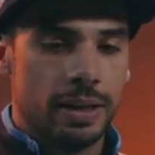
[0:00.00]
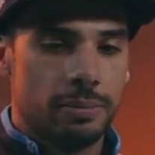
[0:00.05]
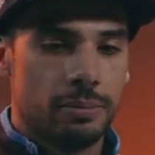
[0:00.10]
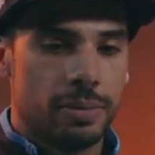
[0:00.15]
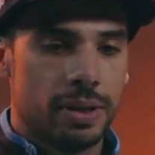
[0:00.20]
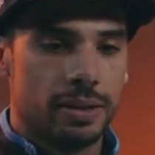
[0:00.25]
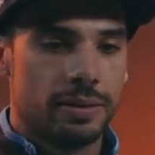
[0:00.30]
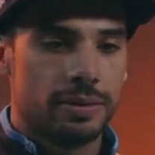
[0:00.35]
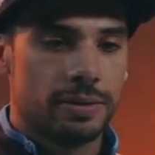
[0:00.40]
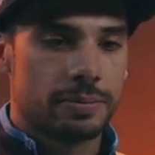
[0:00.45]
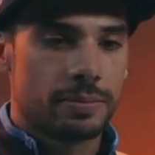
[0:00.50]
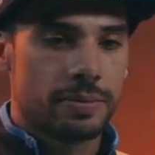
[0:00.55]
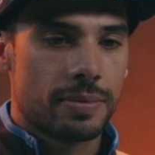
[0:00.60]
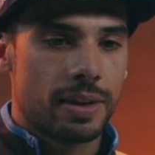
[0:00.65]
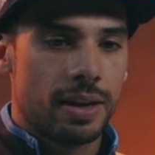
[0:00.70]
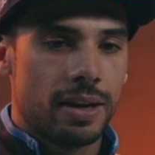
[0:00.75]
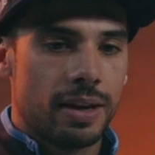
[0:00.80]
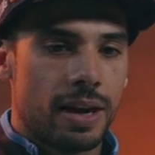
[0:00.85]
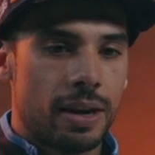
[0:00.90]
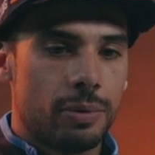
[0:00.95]
But
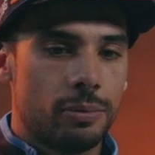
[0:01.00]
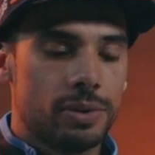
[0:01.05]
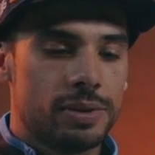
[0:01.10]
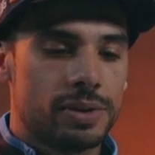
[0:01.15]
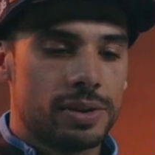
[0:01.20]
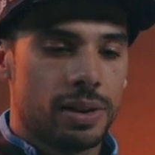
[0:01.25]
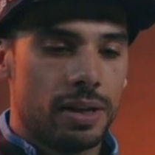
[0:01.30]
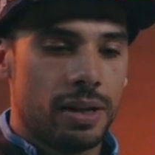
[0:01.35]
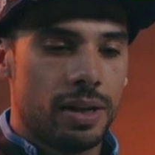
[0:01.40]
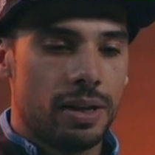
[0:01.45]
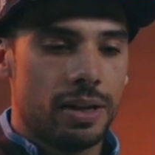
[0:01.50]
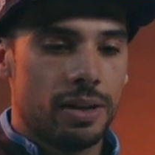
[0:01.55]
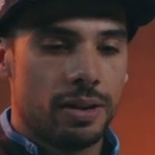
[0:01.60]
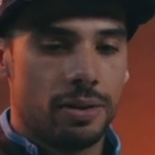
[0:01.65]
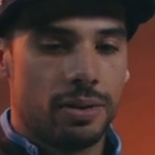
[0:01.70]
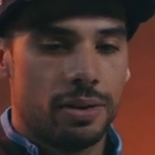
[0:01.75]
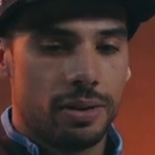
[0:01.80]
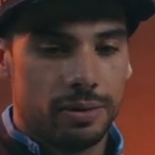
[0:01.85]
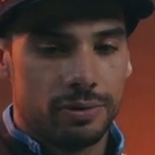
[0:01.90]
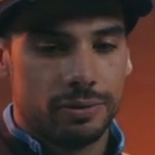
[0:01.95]
I would say,
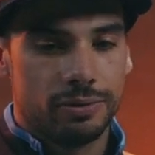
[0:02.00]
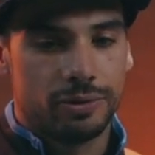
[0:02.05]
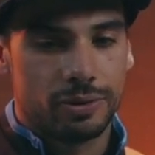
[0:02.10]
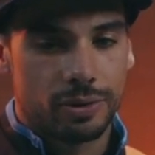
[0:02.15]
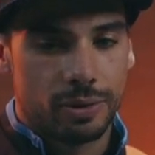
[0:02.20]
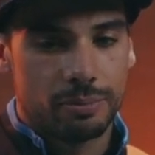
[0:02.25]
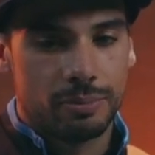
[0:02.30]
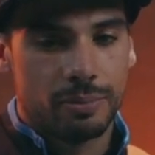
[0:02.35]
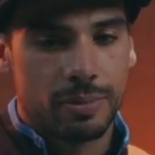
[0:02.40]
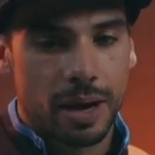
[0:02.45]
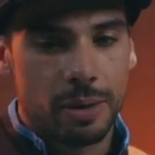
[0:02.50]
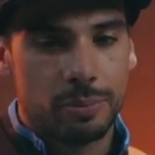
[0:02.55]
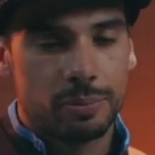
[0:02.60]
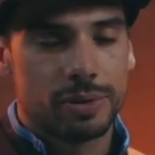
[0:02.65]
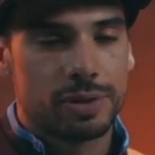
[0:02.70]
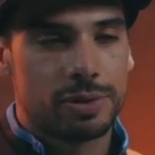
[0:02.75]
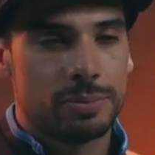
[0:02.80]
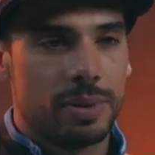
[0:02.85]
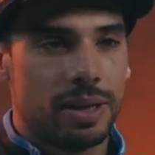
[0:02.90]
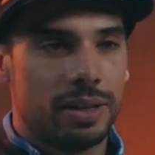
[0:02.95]
from my
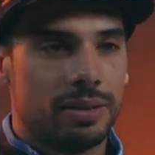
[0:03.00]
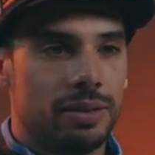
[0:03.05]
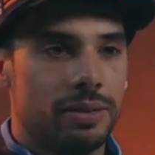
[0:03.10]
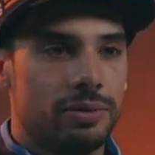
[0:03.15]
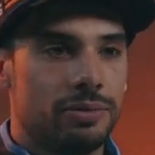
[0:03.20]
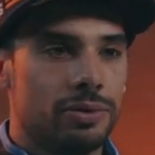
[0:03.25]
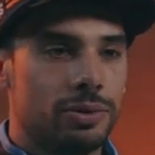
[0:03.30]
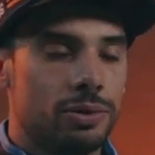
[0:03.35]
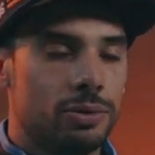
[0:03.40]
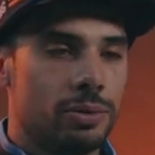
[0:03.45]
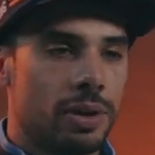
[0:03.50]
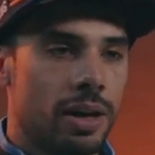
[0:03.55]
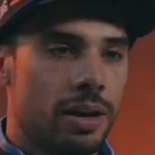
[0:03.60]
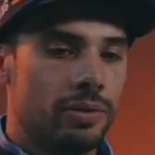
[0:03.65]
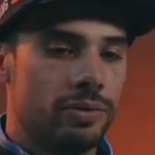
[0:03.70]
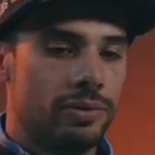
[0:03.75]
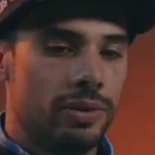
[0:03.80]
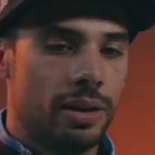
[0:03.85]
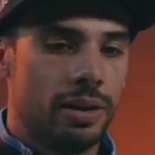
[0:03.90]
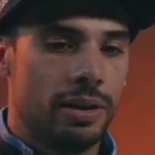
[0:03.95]
perspective, to
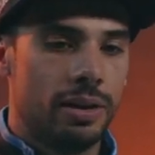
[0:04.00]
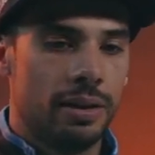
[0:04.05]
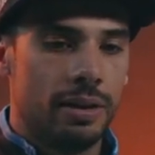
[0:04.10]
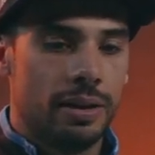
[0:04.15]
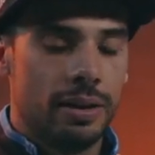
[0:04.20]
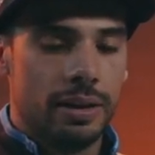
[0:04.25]
have done